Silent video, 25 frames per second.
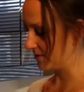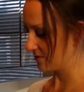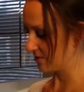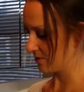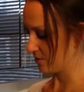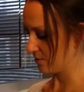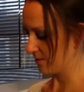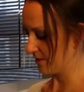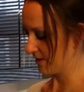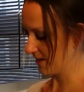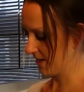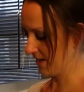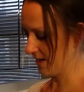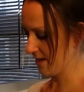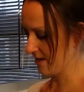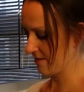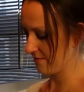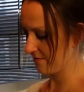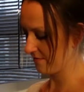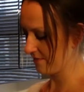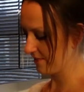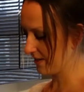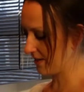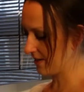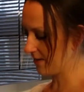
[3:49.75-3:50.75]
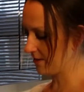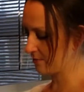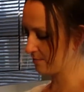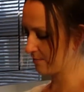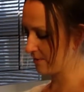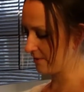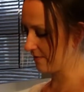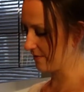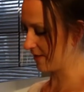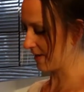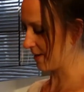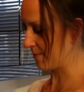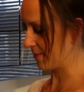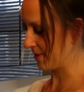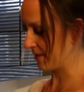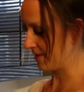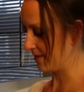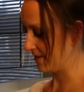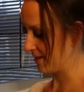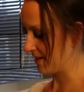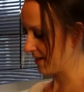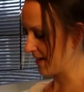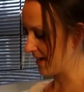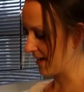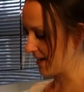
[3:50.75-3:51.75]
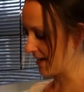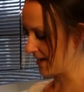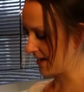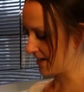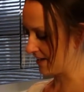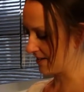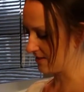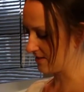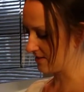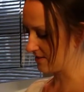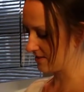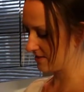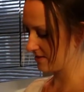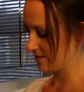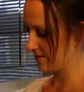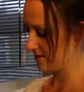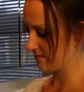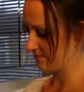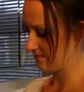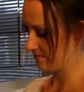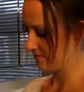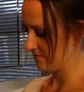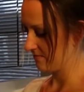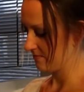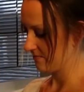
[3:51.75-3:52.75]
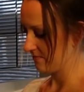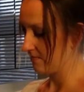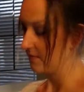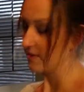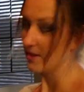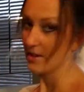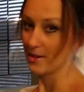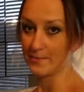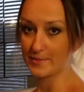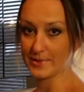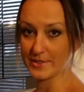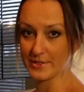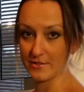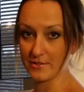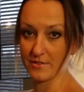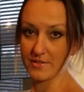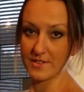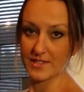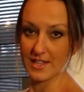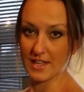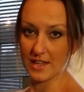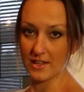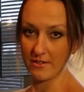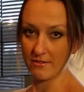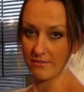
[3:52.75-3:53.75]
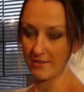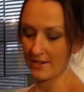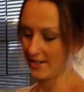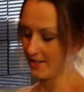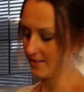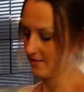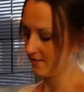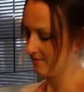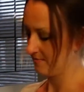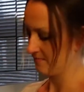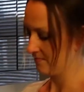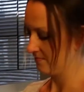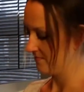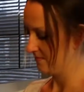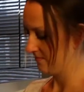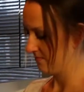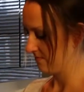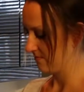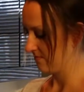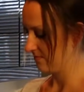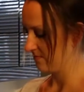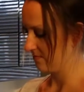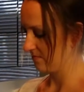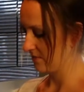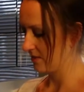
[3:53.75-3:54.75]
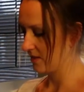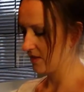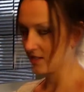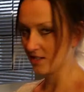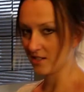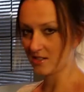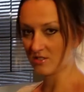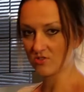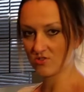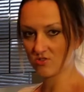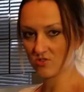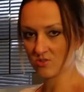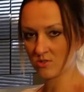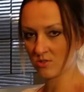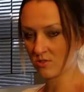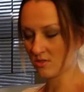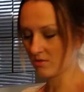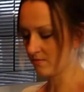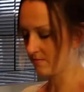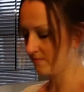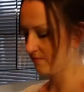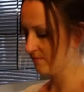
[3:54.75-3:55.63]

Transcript: So we have a little bit of lemon and a piece of celery and a straw.